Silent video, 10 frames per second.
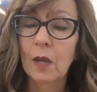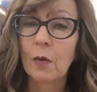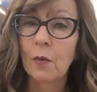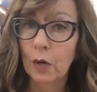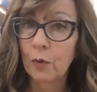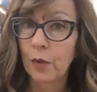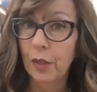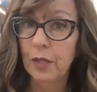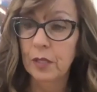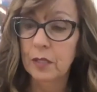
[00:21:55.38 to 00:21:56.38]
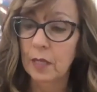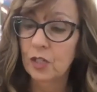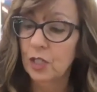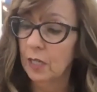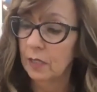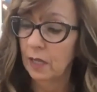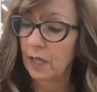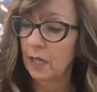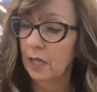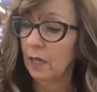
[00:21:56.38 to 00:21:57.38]
work with this energy because I
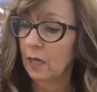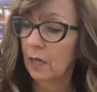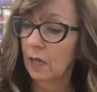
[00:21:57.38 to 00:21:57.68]
think